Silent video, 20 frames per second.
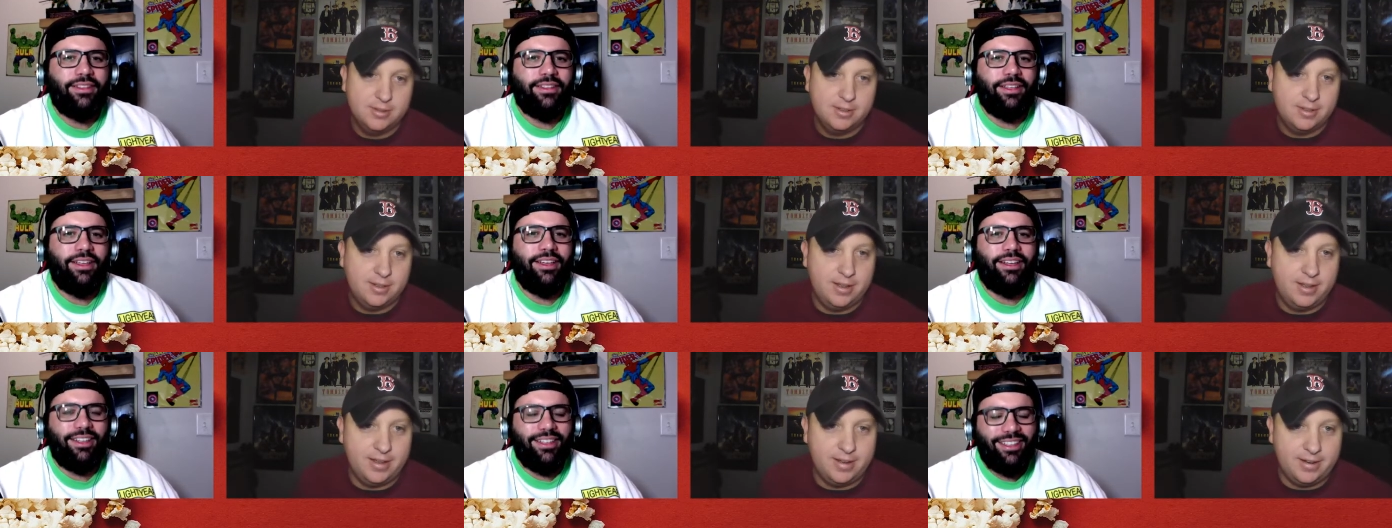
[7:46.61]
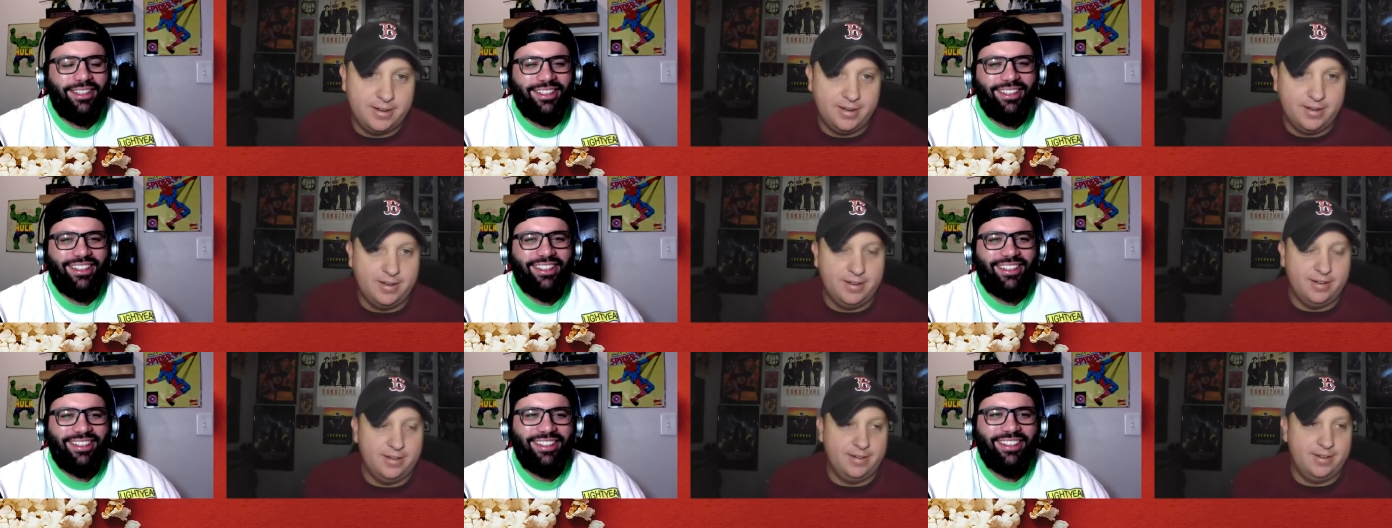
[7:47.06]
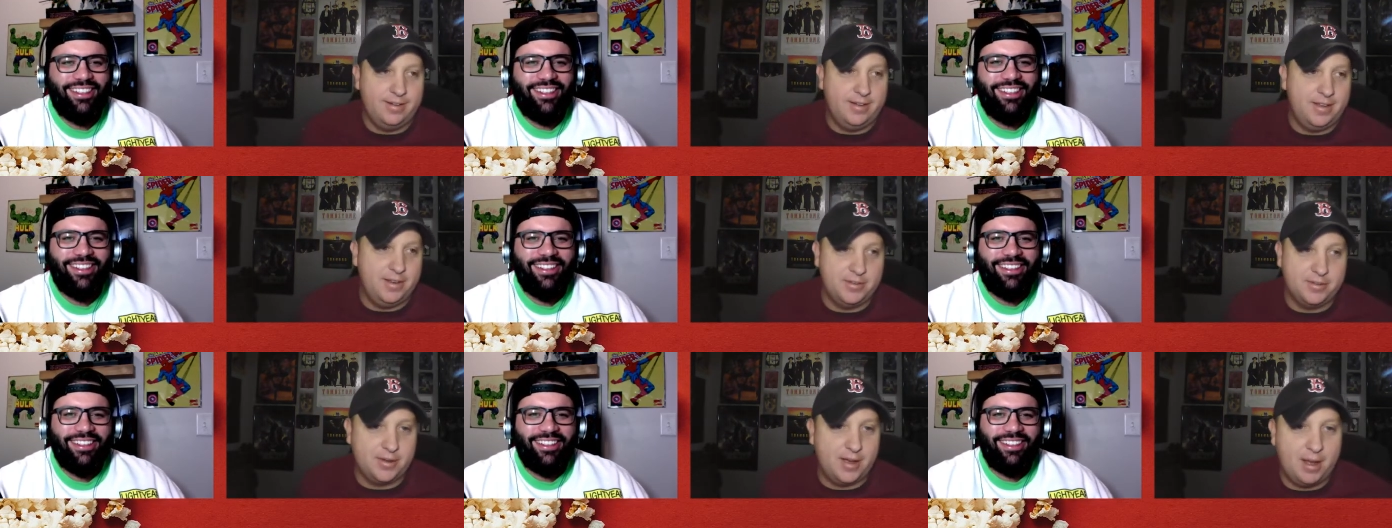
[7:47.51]
Speaker 1: Yeah. And, uh,
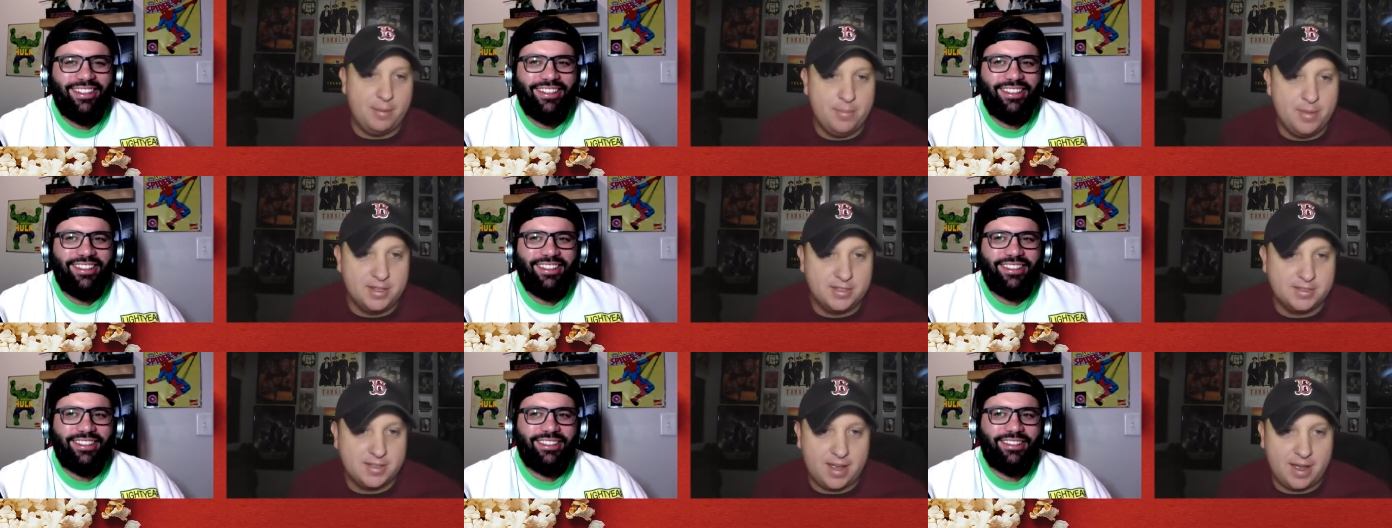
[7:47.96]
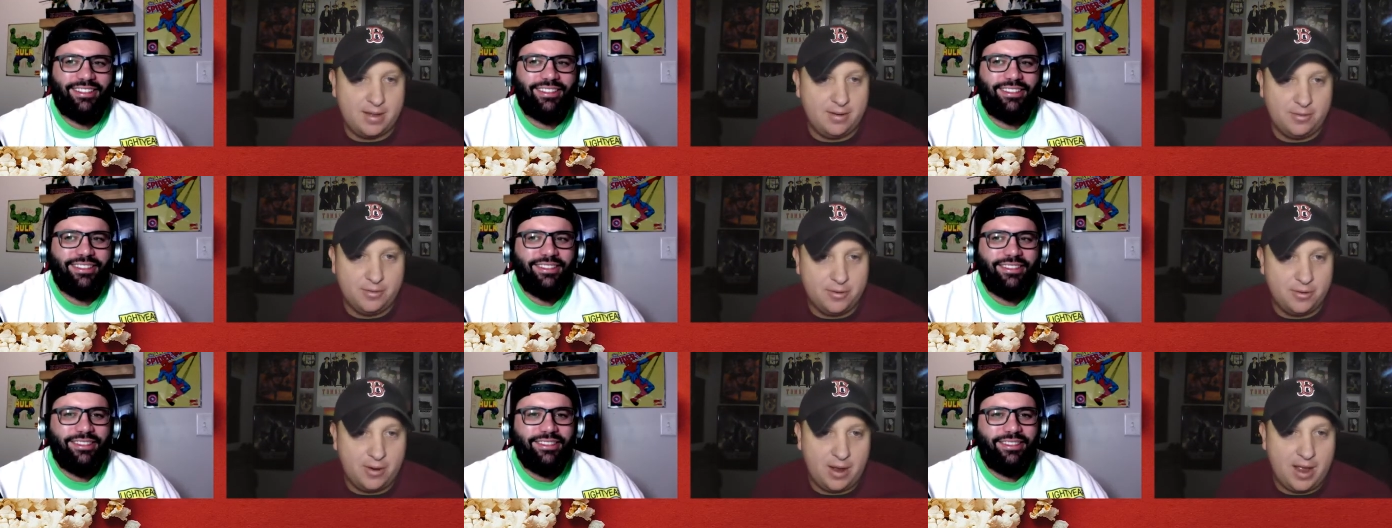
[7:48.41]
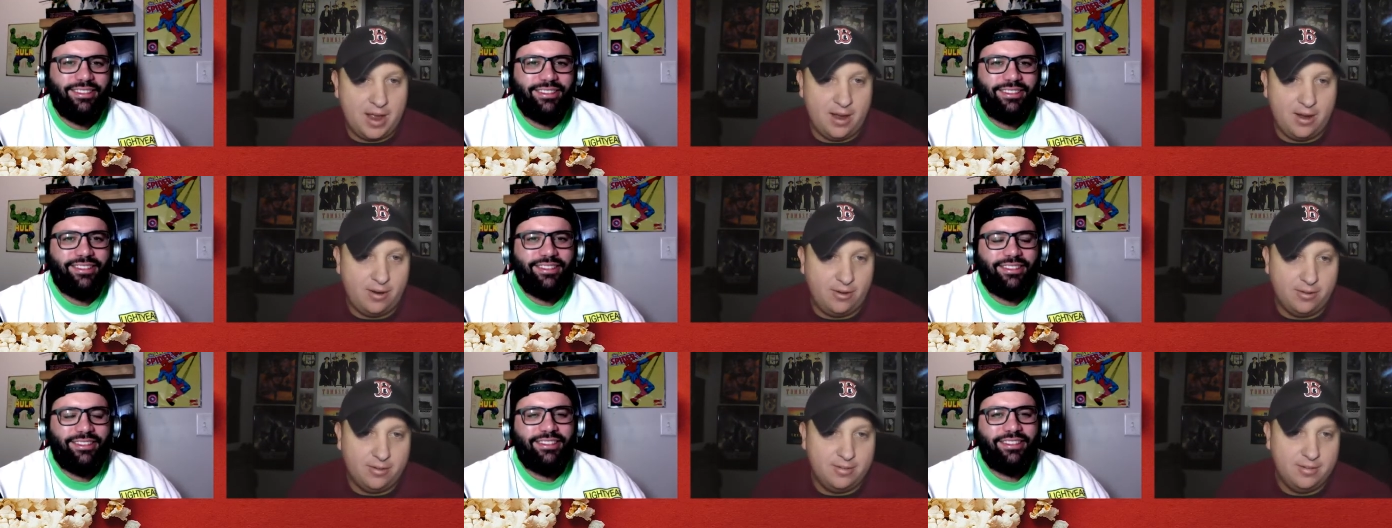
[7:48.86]
and so I missed it. I don't know
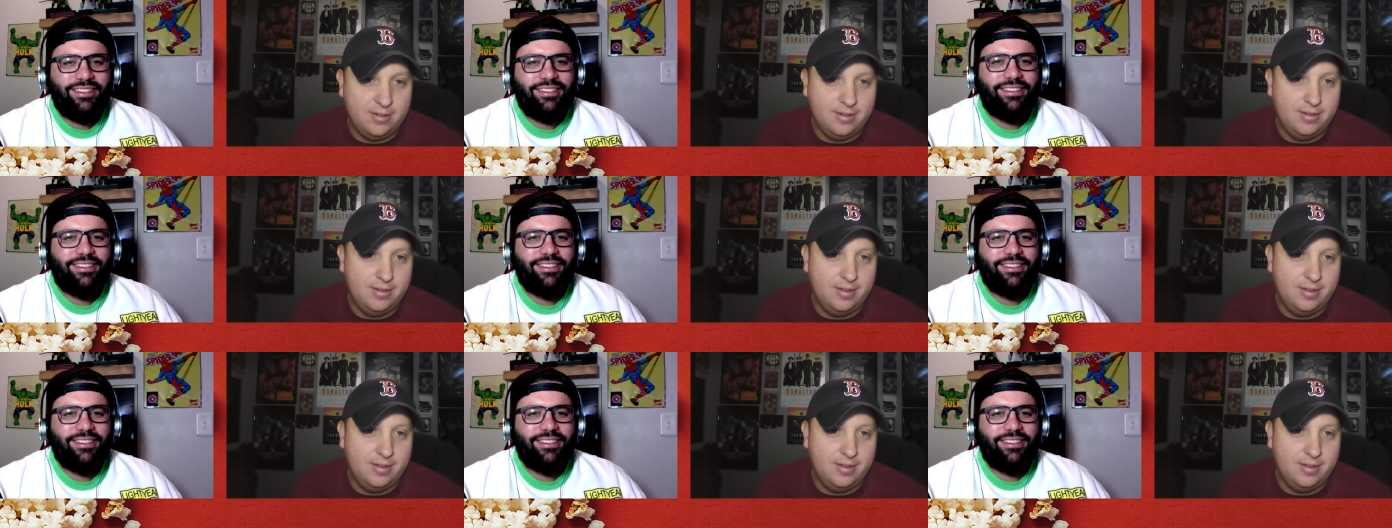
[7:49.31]
how.